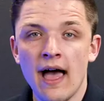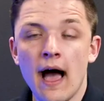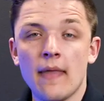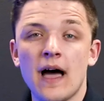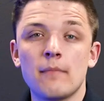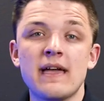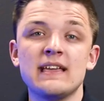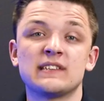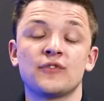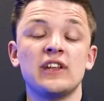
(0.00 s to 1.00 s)
and that
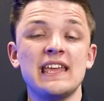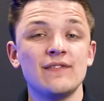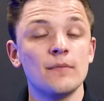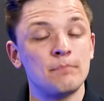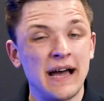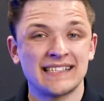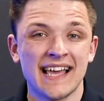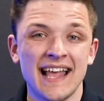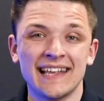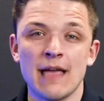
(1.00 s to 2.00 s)
makes for an even
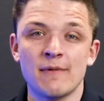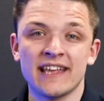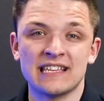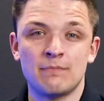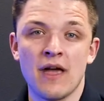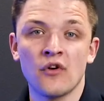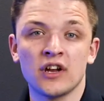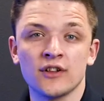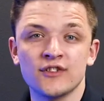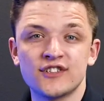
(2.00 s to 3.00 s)
better gaming
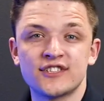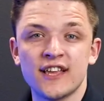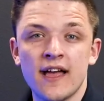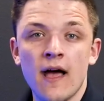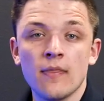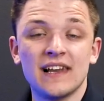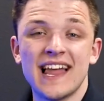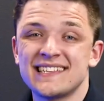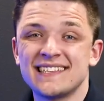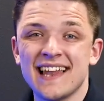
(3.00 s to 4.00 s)
experience. The
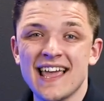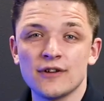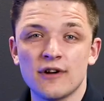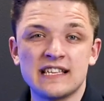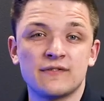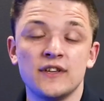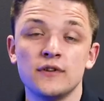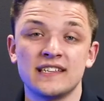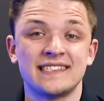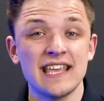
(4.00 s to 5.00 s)
less delay there is for you
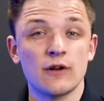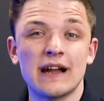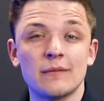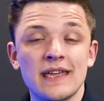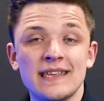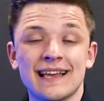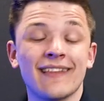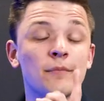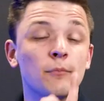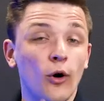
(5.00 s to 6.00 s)
to see your enemies, and
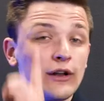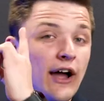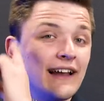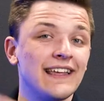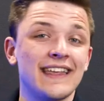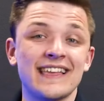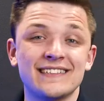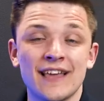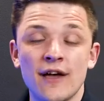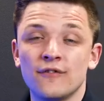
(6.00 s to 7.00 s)
the more likely it
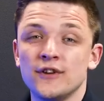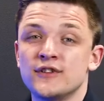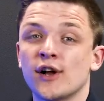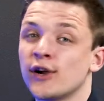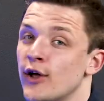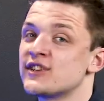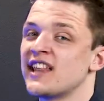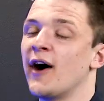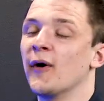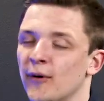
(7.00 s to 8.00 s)
is for you to clutch
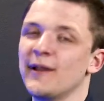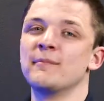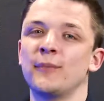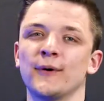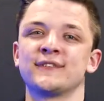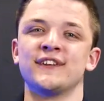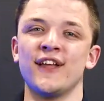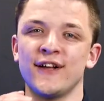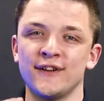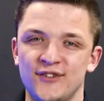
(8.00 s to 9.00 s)
that all-important
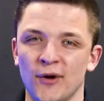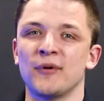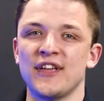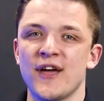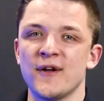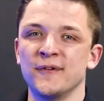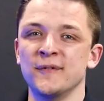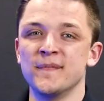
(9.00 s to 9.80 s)
W.